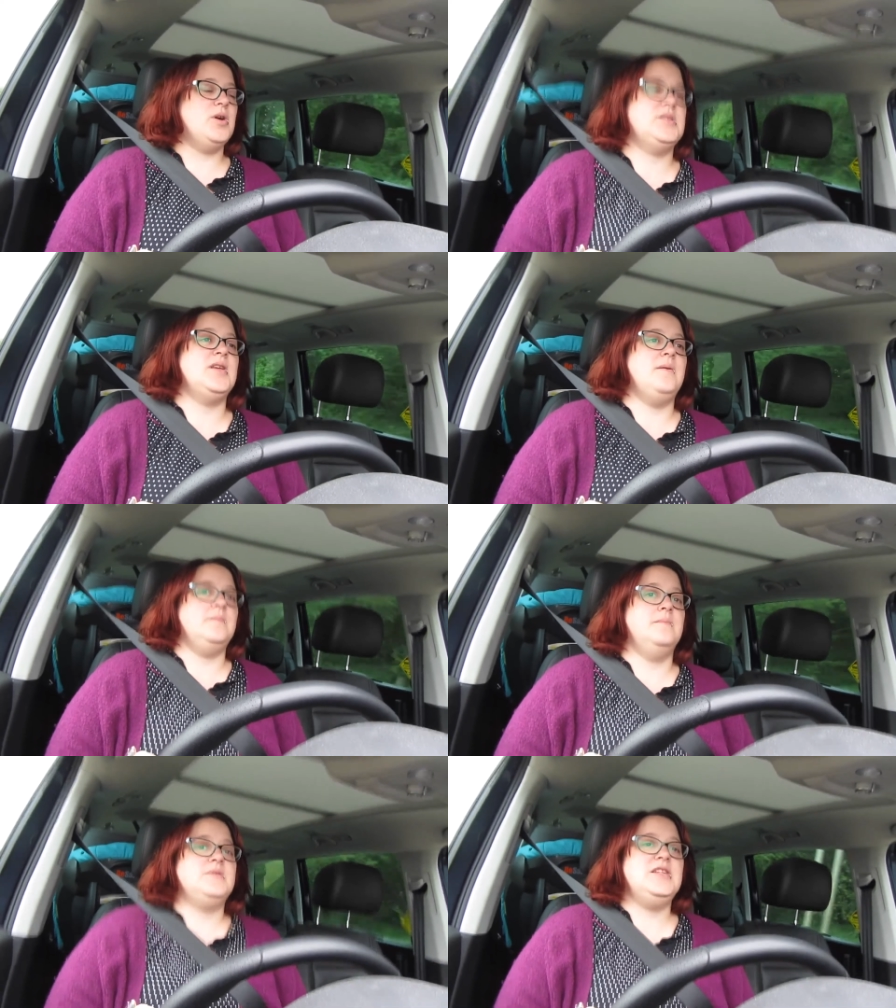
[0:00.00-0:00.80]
or
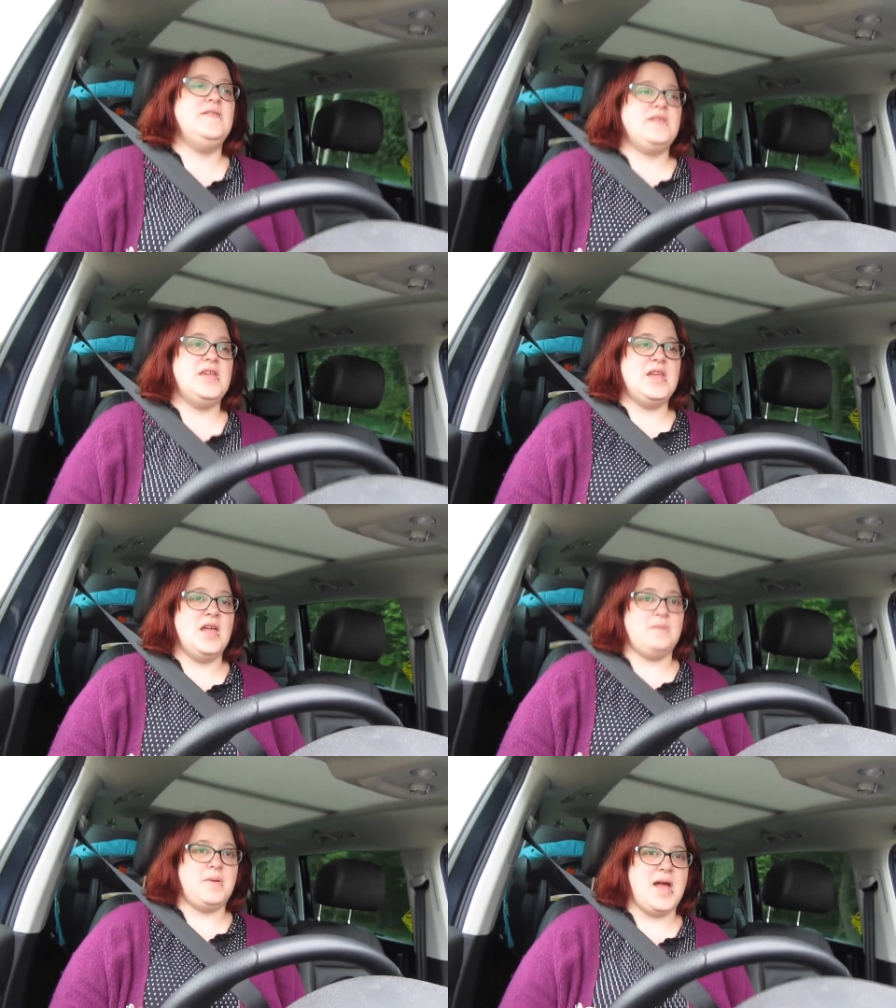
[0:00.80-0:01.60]
some
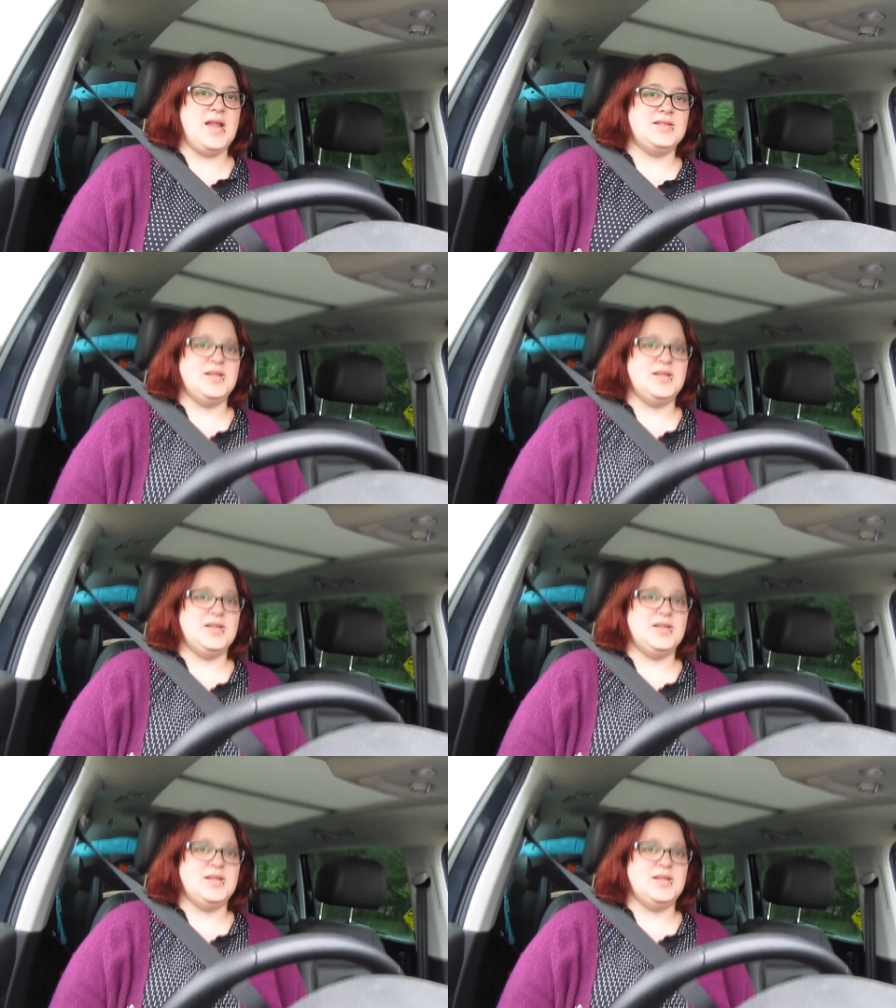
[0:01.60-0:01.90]
TV in bed